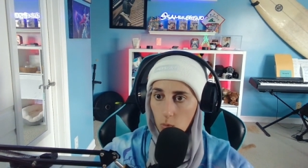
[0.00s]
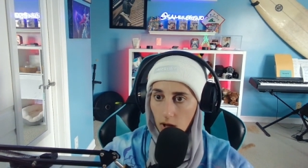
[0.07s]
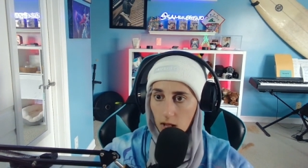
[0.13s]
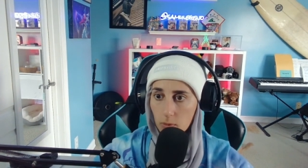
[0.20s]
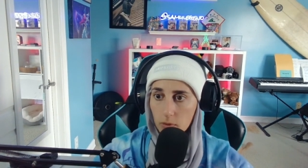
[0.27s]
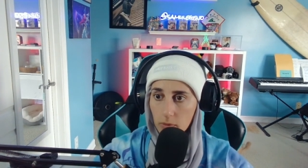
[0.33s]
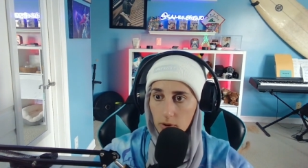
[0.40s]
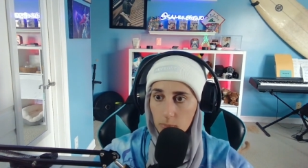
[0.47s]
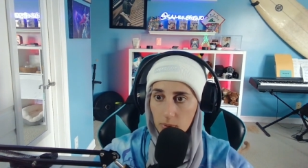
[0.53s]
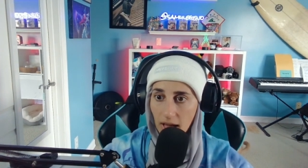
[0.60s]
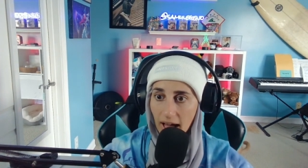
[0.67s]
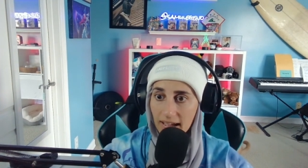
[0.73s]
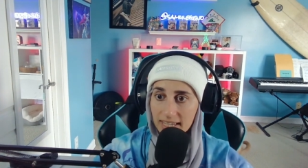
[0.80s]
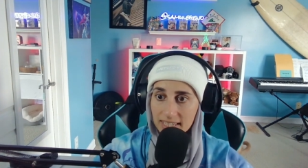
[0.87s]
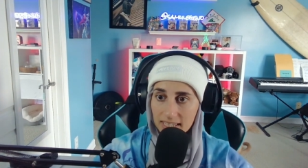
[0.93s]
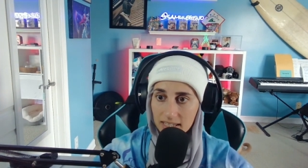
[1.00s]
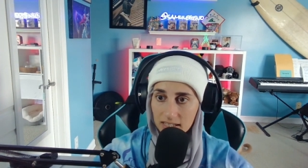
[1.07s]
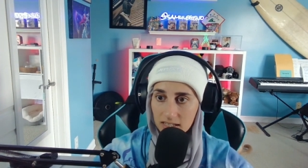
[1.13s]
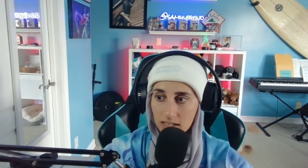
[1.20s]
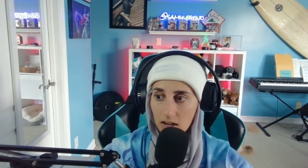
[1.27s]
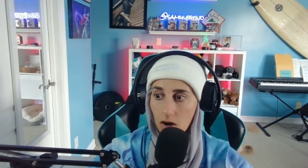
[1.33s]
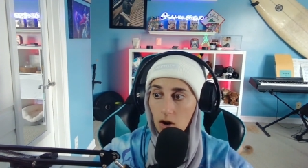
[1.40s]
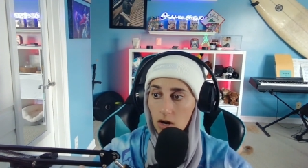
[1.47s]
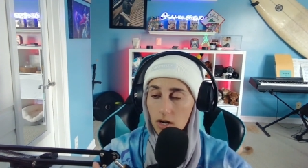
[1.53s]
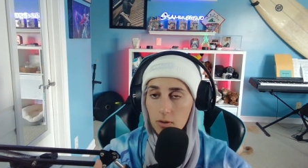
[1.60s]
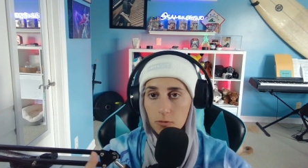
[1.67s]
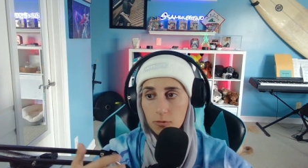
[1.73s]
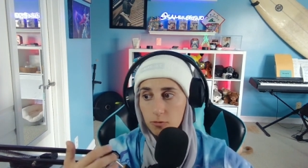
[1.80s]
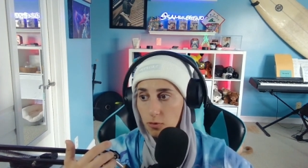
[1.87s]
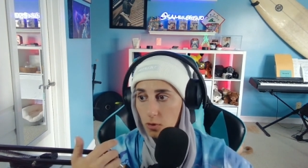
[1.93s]
while we were packing
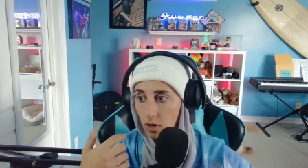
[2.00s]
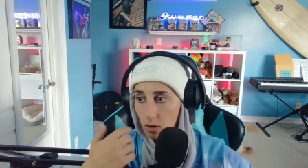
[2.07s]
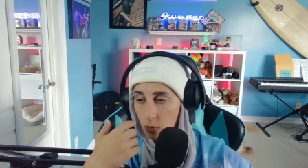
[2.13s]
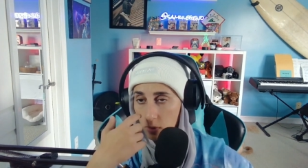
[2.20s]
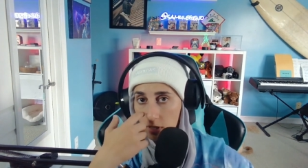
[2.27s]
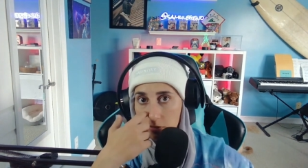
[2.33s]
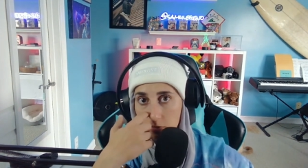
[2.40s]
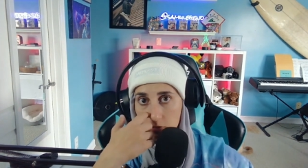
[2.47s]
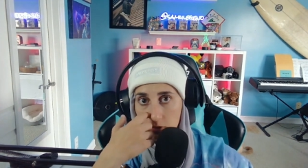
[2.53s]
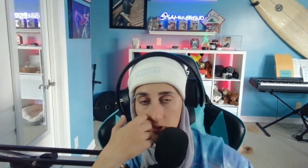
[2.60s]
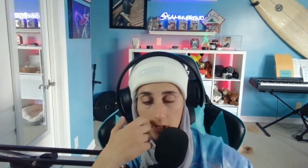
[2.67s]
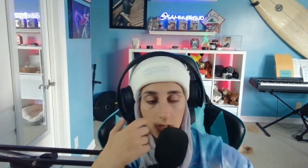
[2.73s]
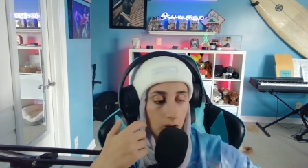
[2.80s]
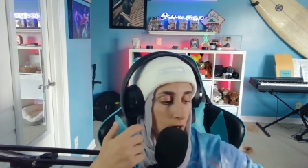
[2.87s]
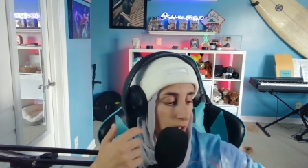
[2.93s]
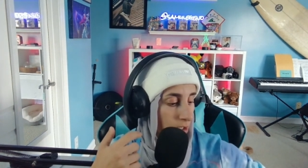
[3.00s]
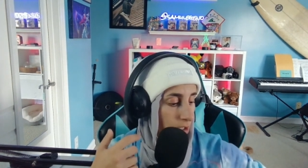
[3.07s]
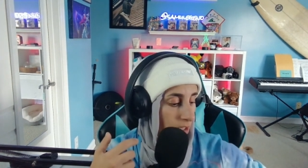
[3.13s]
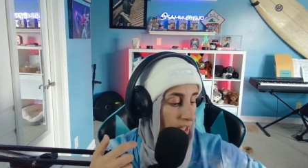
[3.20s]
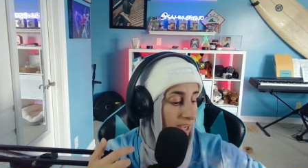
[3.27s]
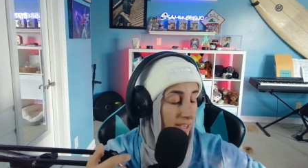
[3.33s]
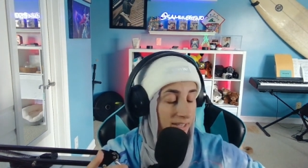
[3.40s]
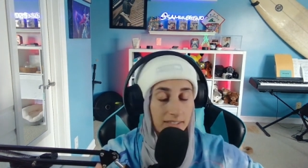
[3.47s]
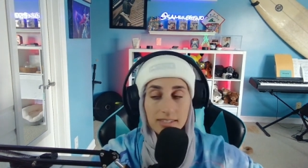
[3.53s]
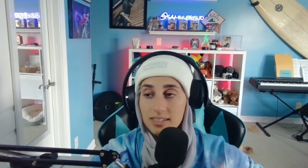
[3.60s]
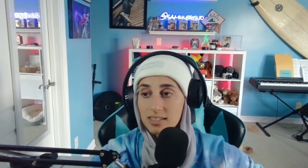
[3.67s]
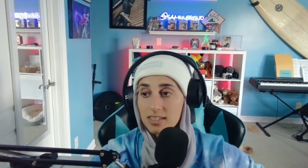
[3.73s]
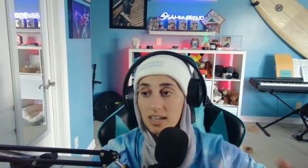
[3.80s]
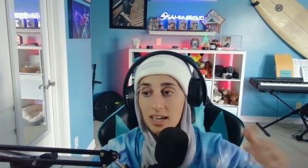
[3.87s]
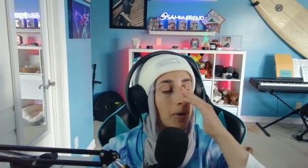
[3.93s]
our for our one of the our
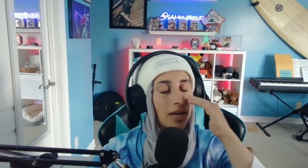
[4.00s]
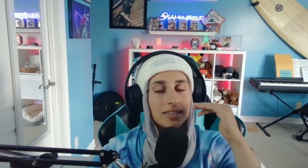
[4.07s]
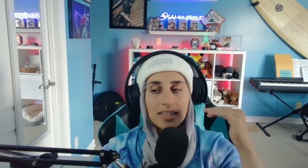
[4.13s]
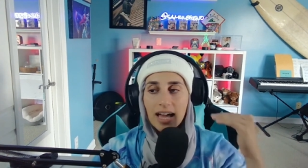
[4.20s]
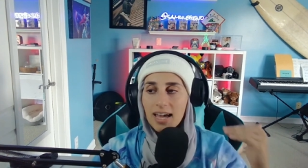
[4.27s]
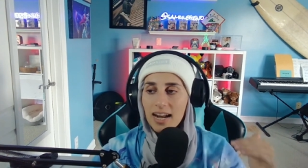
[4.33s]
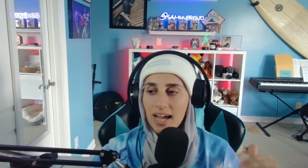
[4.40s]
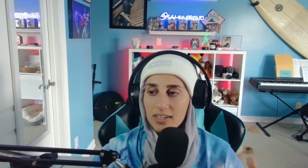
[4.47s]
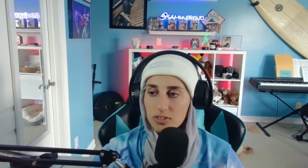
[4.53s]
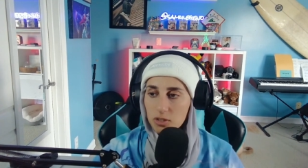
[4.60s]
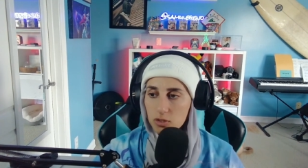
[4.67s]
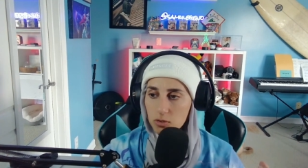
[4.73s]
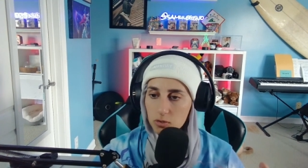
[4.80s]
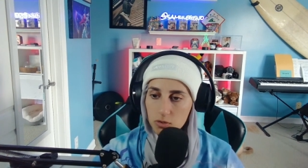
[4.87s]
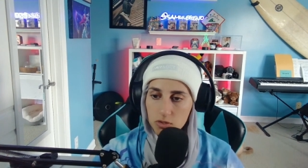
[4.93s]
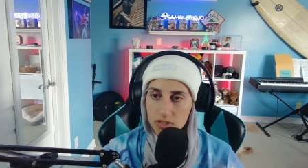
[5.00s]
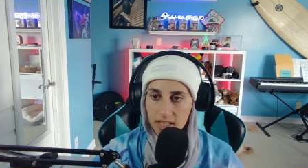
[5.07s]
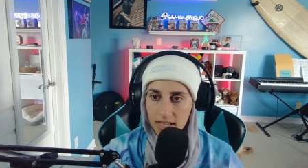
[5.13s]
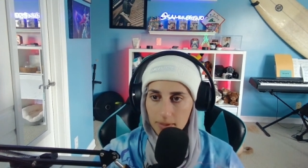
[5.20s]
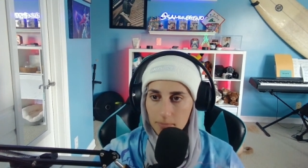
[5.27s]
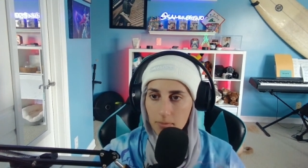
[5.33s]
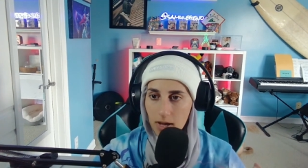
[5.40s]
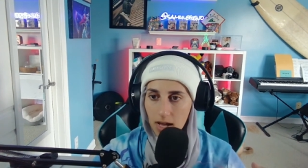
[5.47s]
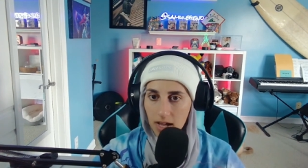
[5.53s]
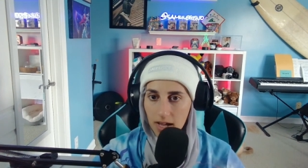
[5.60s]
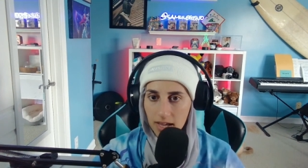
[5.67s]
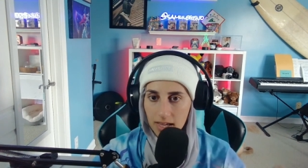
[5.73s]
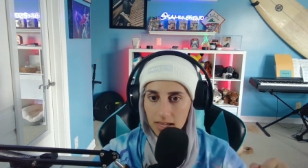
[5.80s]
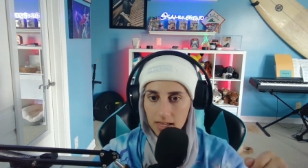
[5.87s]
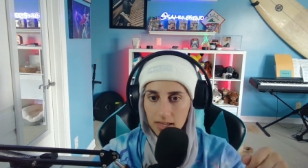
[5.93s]
clients, my dad had to use like
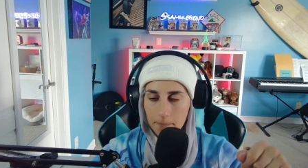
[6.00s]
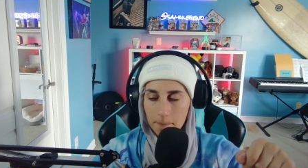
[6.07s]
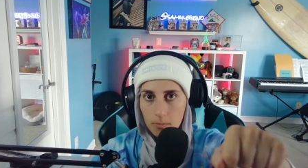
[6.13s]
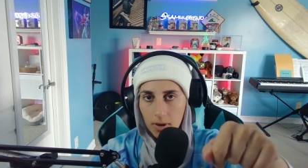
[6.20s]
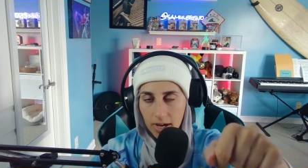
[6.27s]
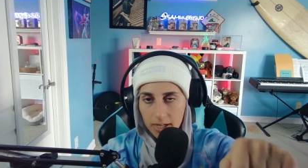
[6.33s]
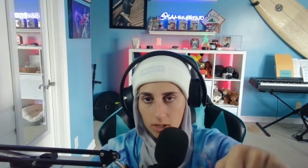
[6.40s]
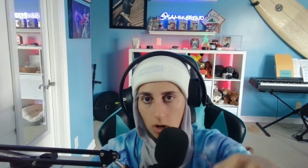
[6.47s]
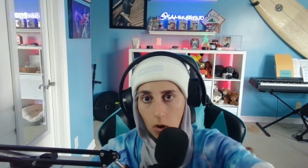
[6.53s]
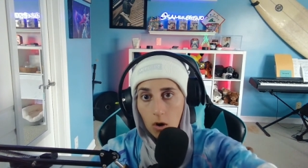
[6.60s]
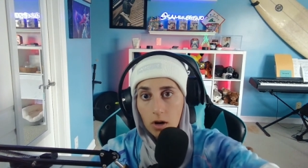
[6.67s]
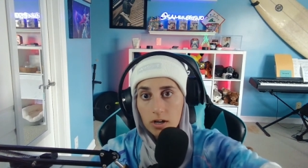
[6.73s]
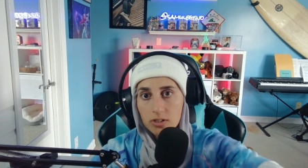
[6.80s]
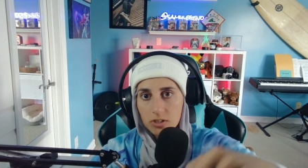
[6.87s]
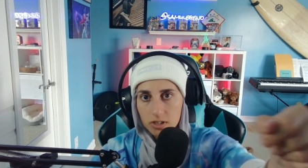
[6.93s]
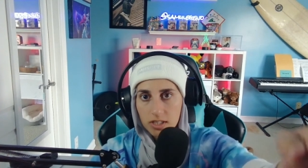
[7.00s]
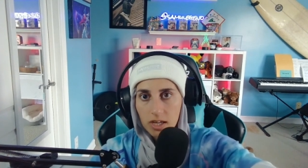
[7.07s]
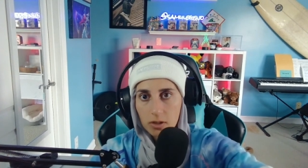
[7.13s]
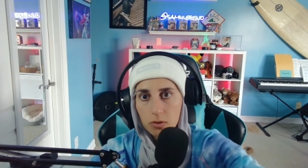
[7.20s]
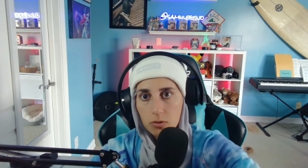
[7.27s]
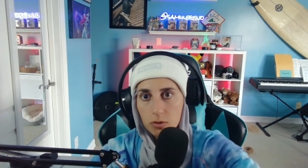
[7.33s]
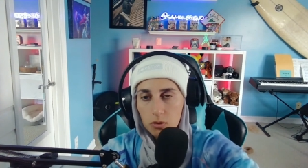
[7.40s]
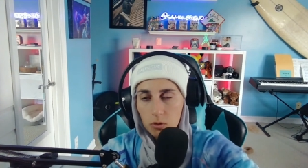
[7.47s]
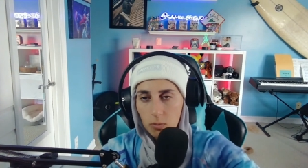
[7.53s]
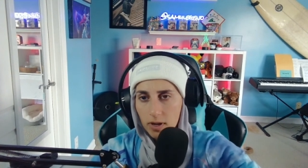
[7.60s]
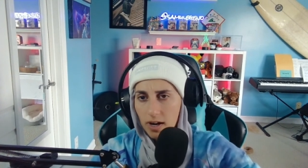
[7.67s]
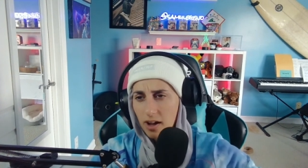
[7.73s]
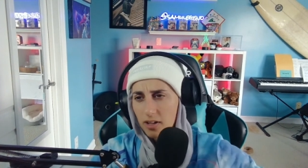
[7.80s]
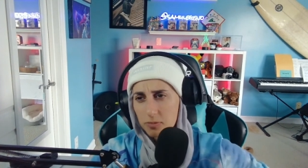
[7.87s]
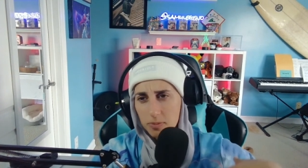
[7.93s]
my my car to get through the
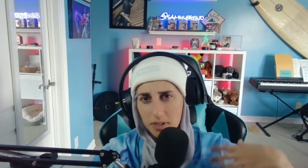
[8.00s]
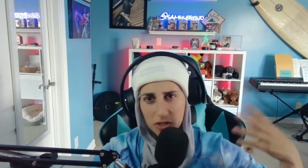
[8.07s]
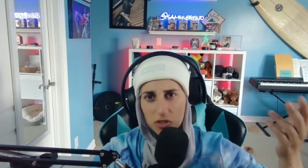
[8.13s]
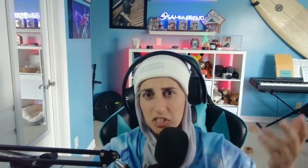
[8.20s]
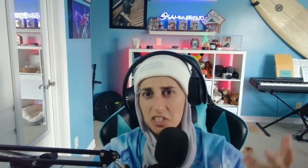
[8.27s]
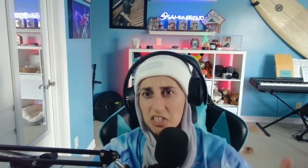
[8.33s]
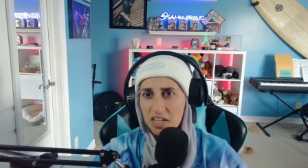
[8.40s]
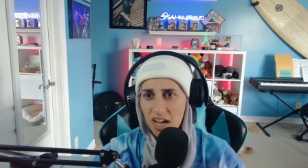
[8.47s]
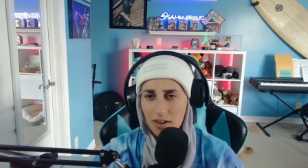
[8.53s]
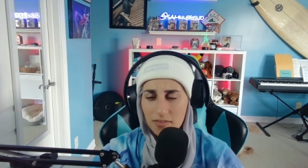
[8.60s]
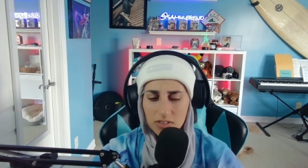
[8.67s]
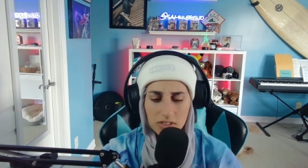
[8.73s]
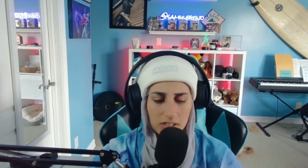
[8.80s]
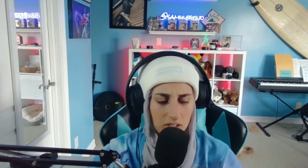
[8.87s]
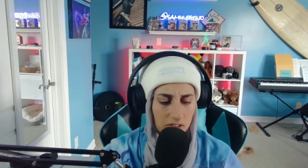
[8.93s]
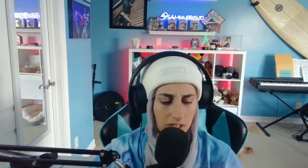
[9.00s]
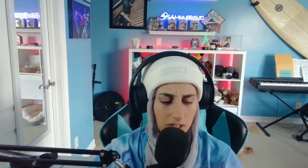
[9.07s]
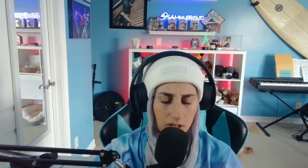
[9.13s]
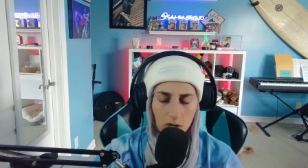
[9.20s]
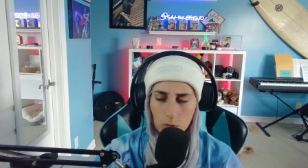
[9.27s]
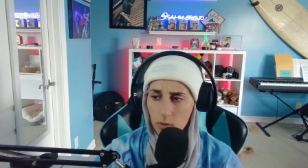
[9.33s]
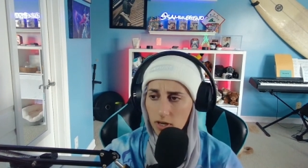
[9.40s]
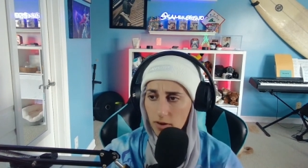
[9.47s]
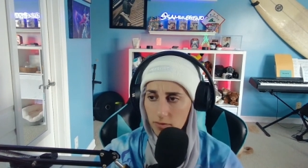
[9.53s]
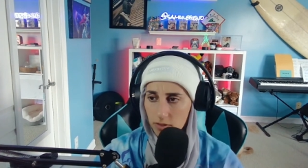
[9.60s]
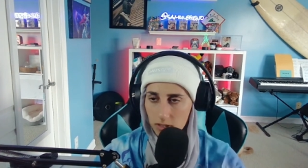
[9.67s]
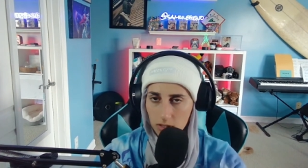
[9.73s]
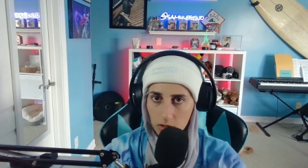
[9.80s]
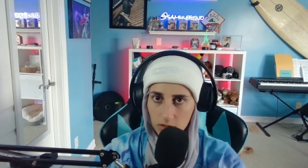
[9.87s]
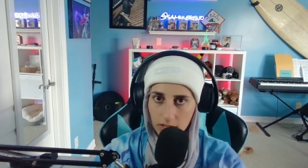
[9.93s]
warehouse because he didn't have his TSA card.
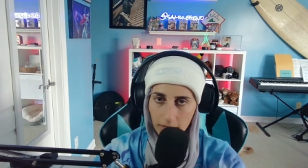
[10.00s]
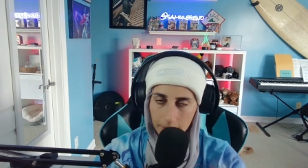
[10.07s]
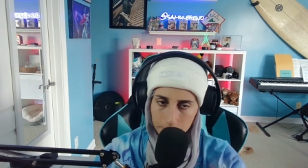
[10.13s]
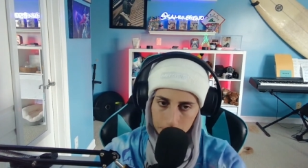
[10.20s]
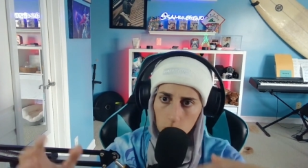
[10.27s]
Whatever. Okay,